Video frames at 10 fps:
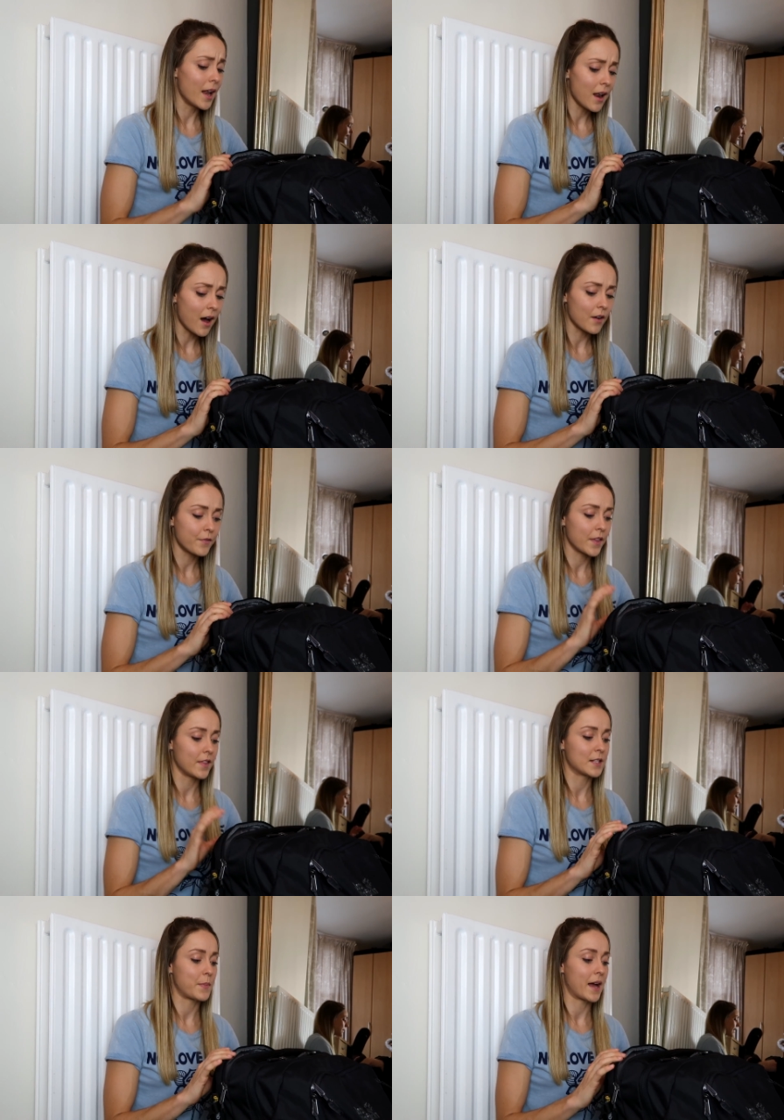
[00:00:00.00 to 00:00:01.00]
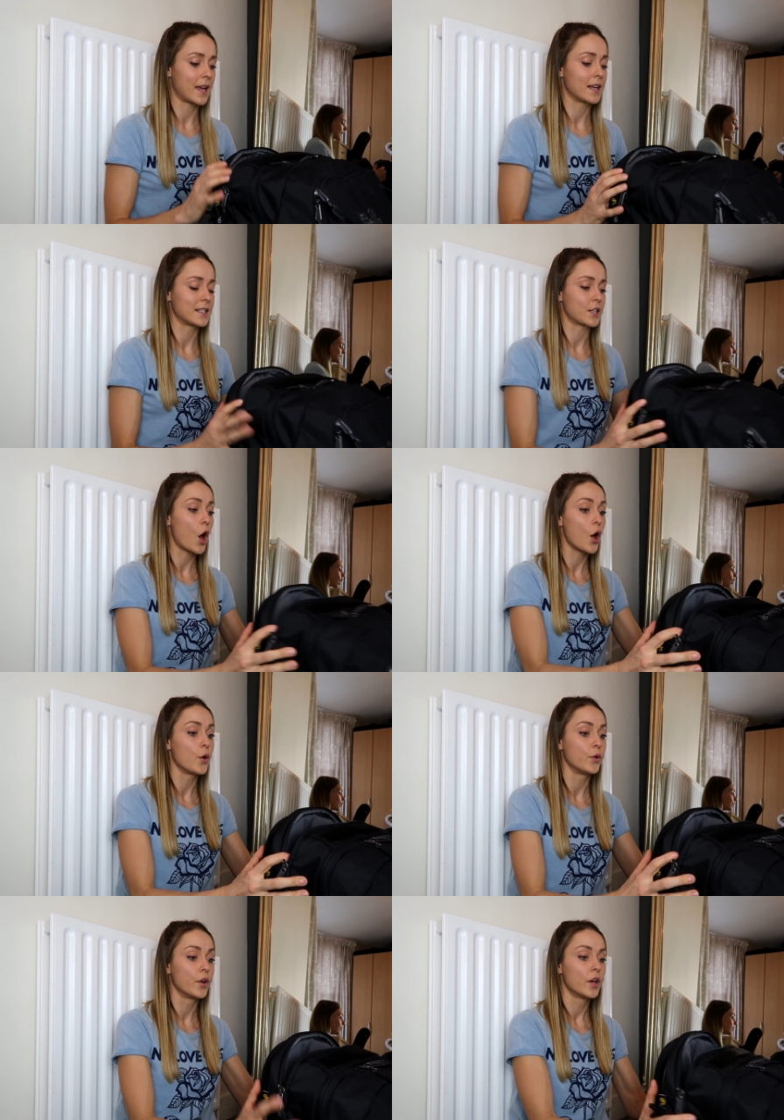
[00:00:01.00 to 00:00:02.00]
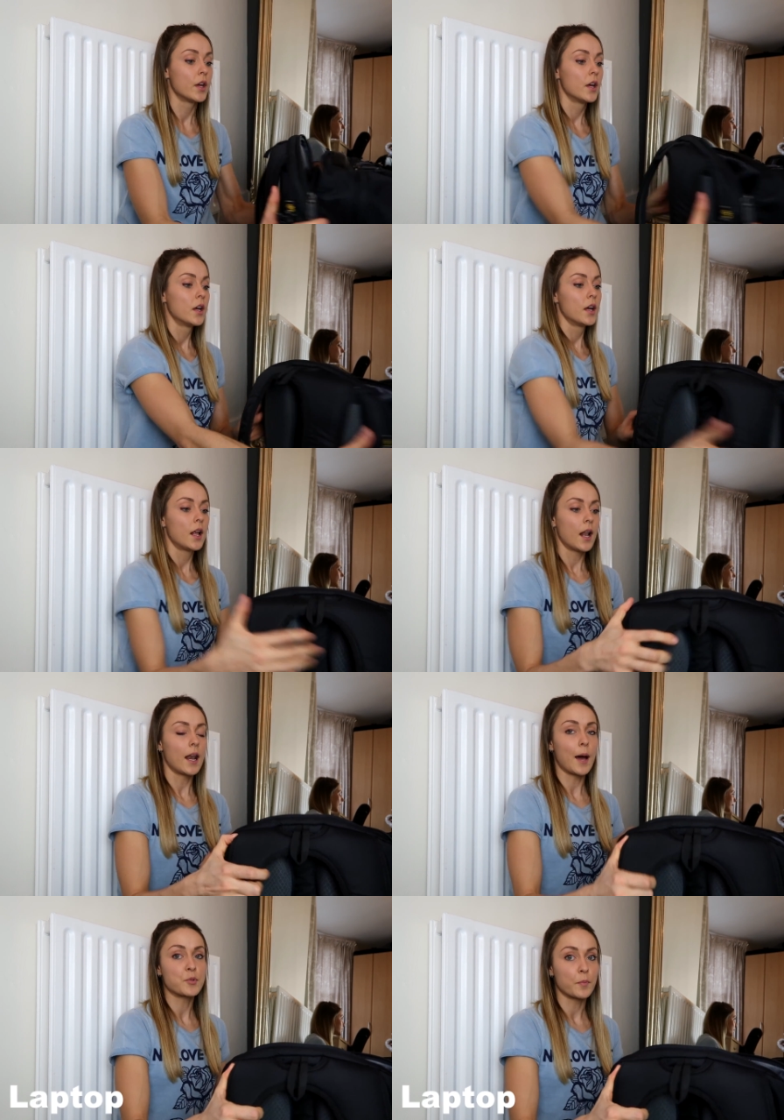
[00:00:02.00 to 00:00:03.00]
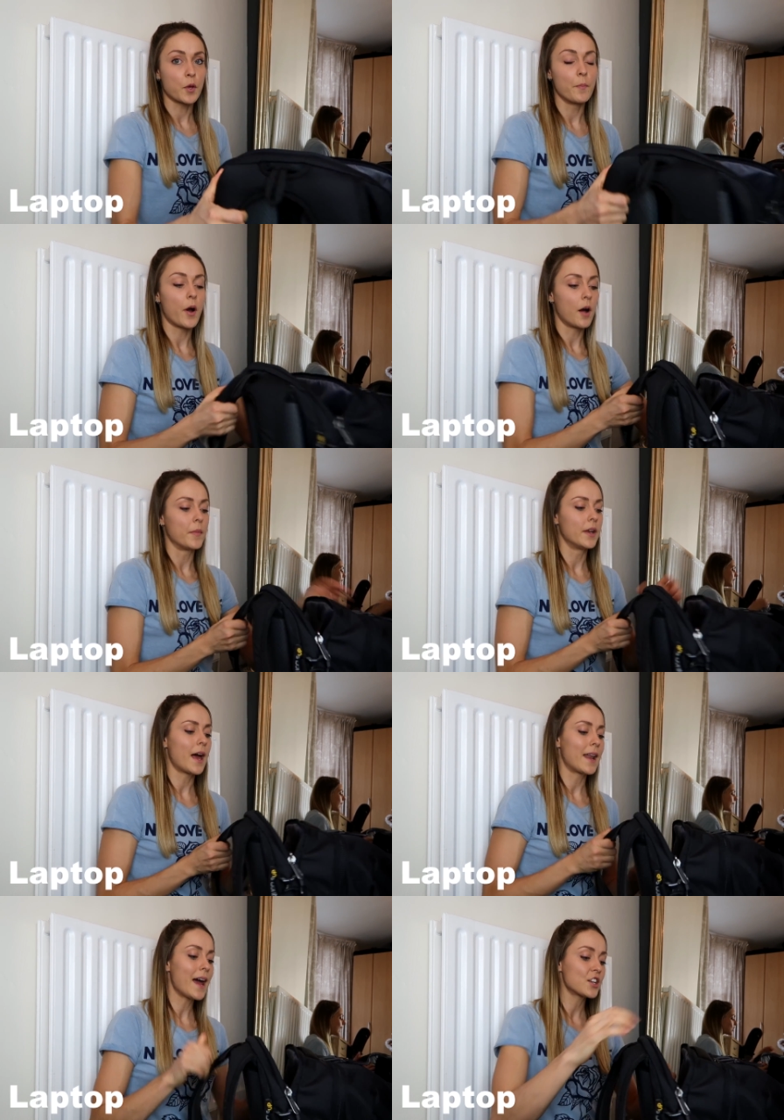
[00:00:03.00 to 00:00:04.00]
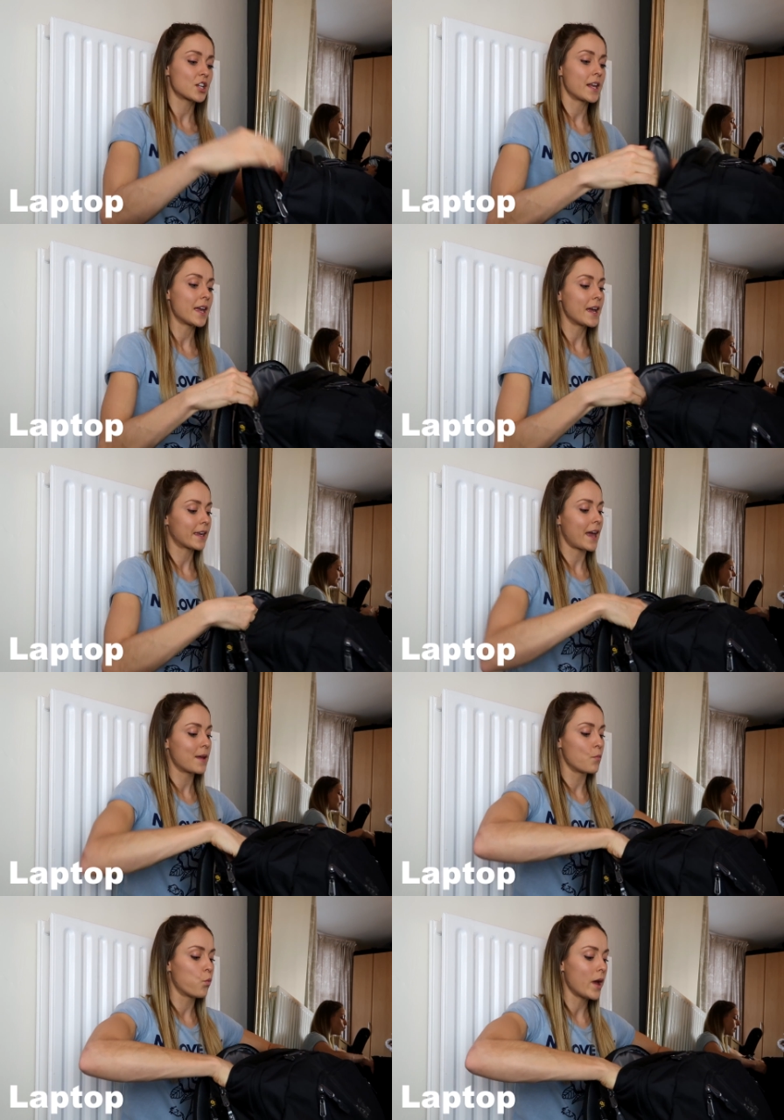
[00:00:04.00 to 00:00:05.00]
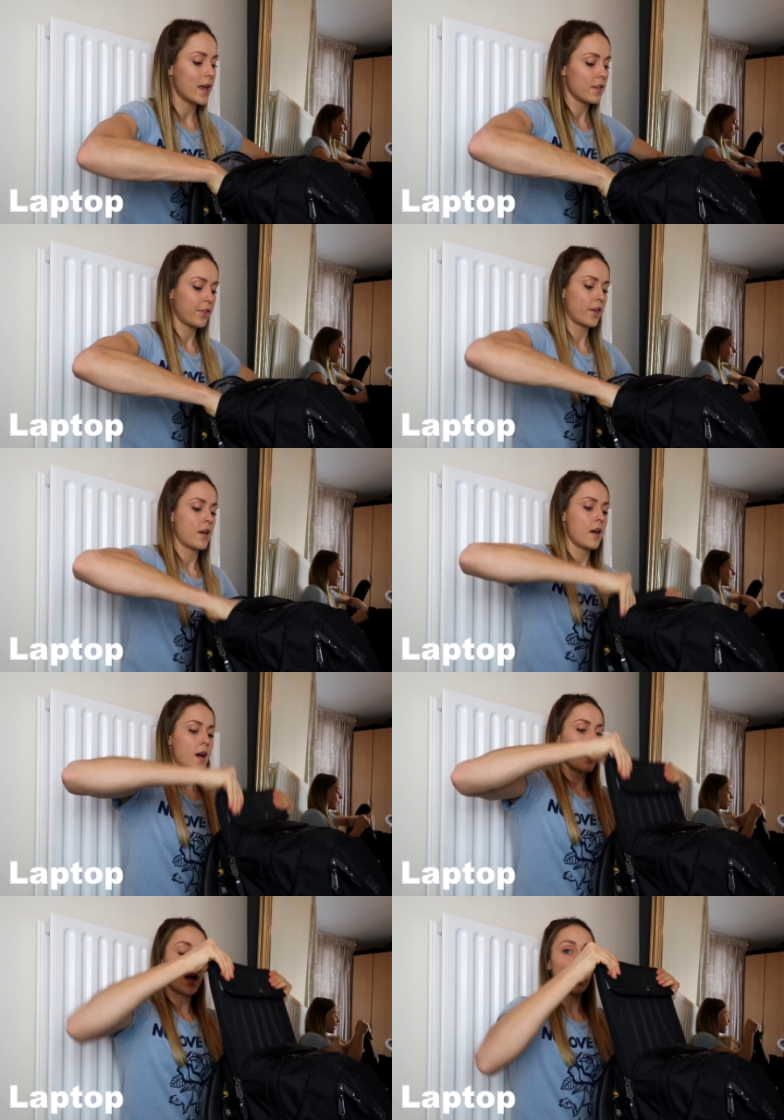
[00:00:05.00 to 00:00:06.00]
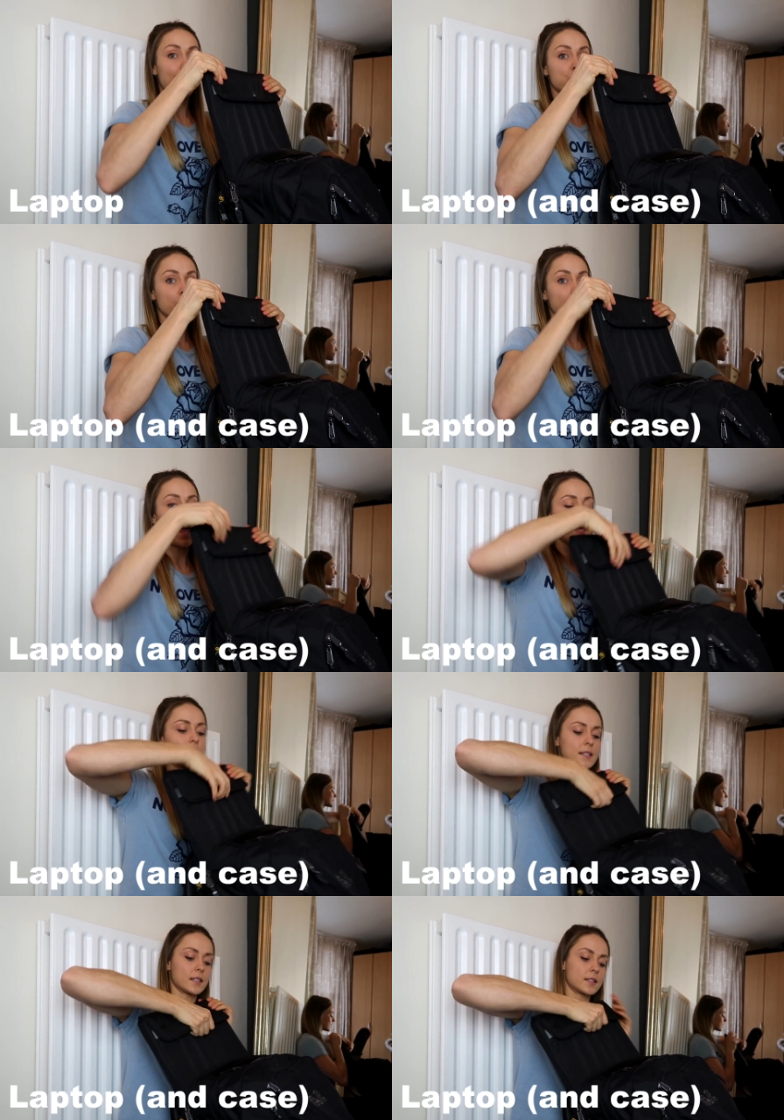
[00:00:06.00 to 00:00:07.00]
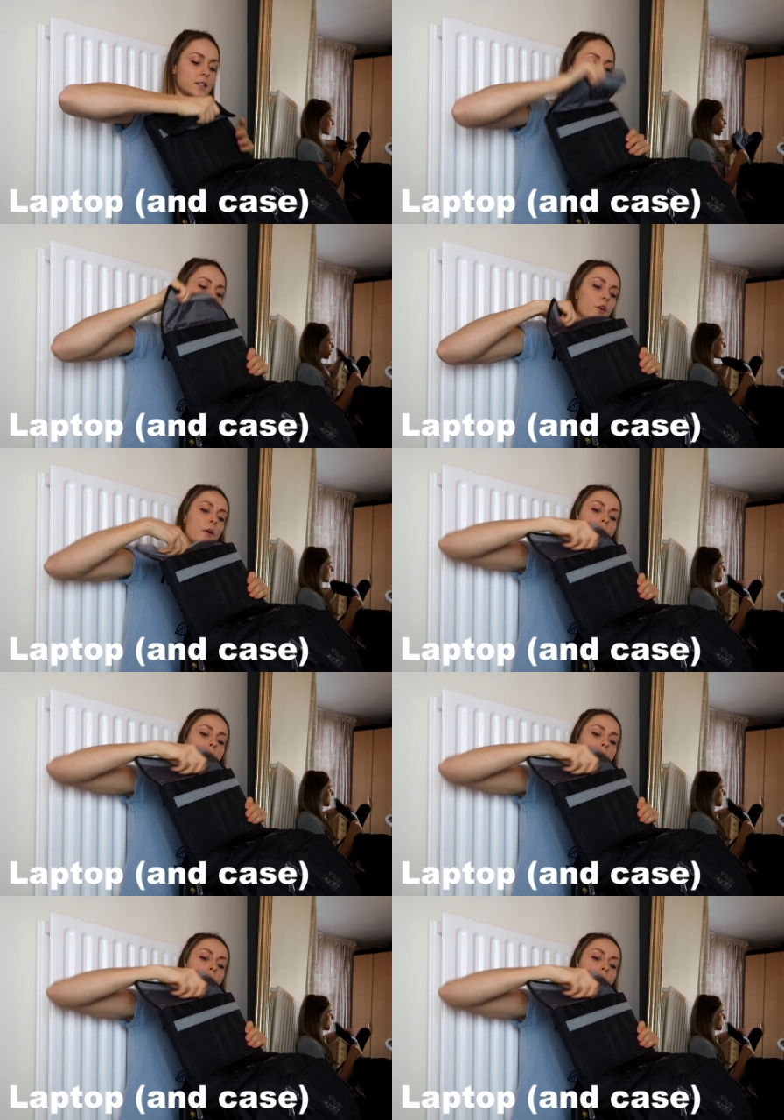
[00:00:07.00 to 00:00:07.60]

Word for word: I love that this bag has its own laptop compartment and actually it came with a laptop case so